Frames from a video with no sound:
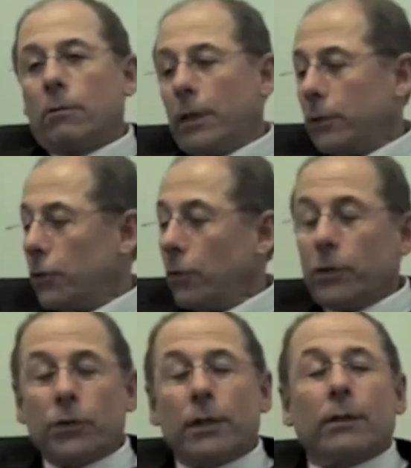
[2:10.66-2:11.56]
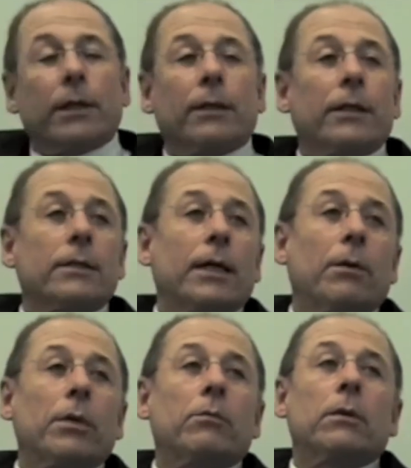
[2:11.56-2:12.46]
Well, George didn't let that
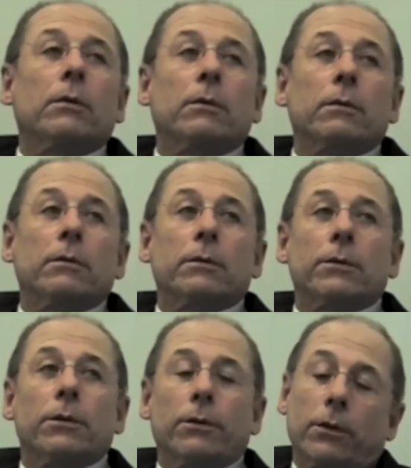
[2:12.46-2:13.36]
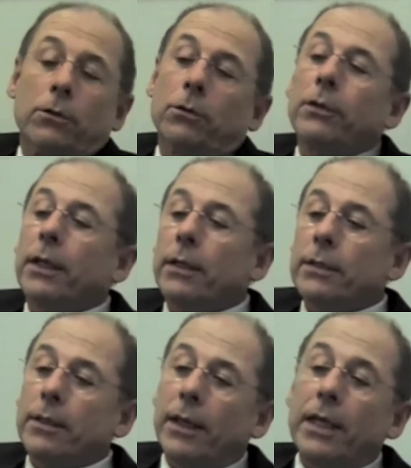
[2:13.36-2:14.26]
stop him. You know, the cool thing
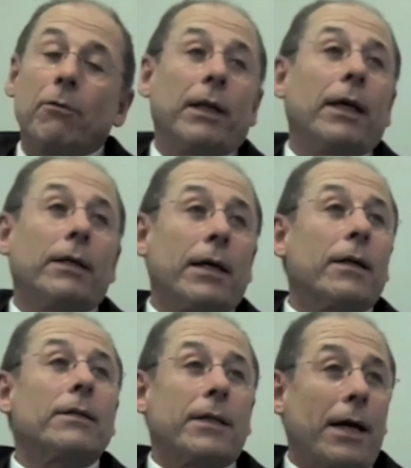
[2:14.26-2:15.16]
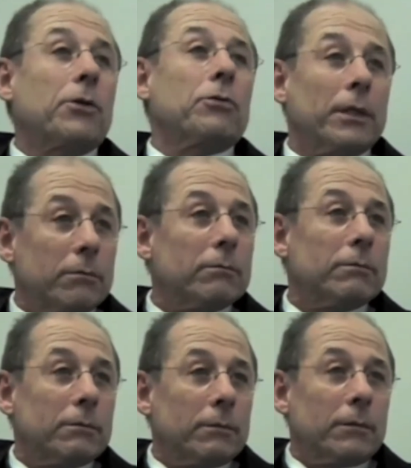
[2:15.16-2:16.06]
is then he went on and got his doctorate
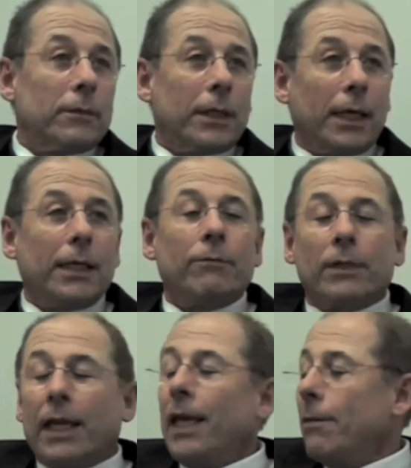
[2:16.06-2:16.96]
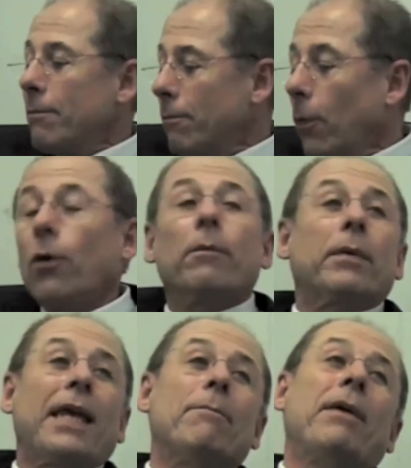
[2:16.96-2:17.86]
and he became more,
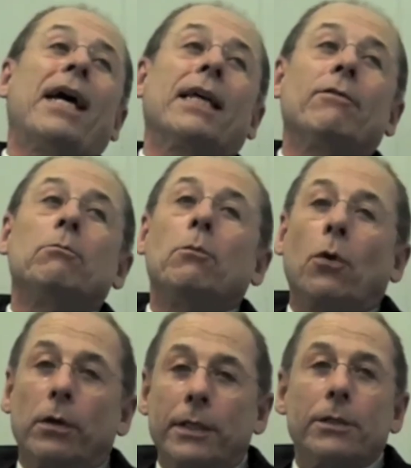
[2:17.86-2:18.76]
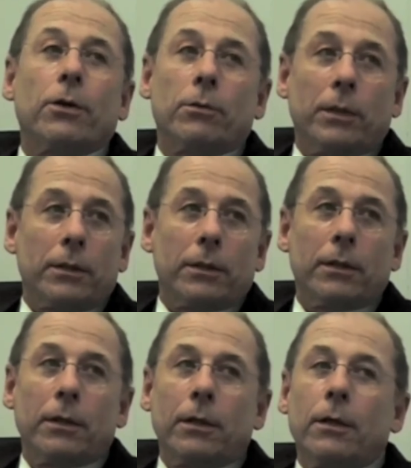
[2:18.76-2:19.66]
came back even more determined.
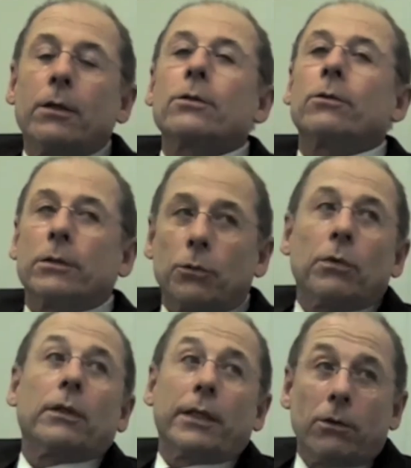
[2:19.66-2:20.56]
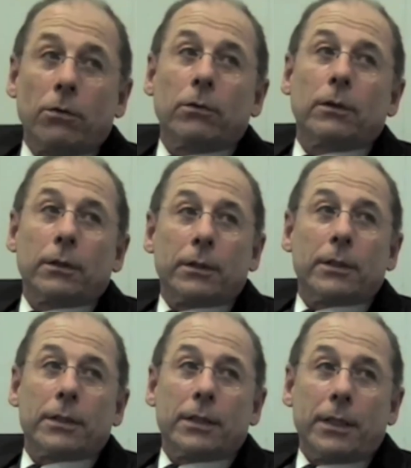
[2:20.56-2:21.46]
So it's really cool
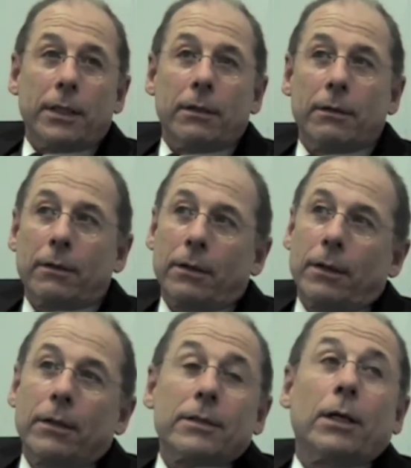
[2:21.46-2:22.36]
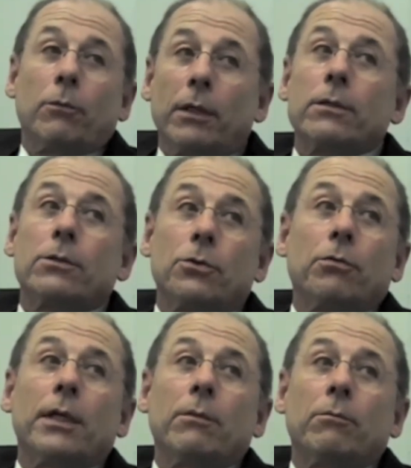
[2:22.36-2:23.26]
to see someone's
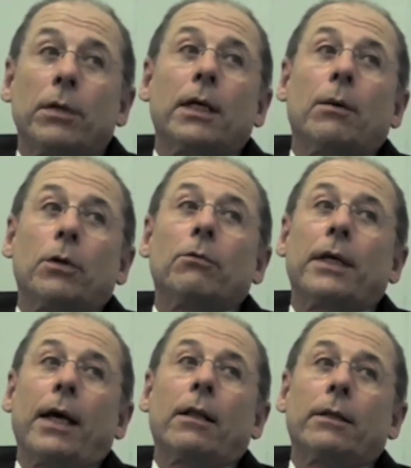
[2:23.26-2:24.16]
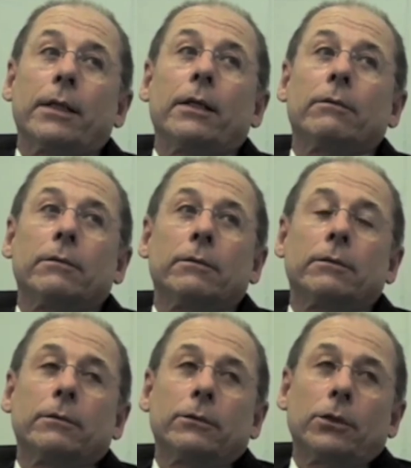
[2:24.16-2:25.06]
dream become a reality
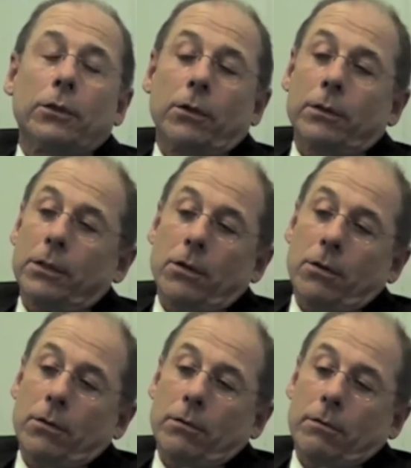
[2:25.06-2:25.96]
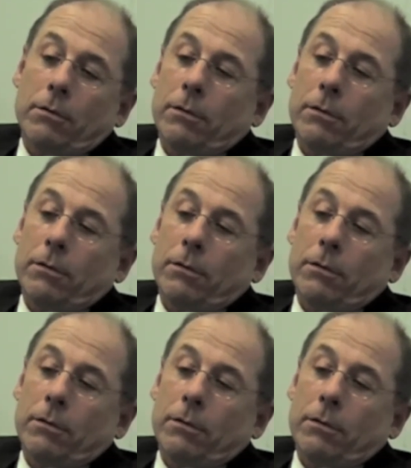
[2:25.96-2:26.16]
you know, so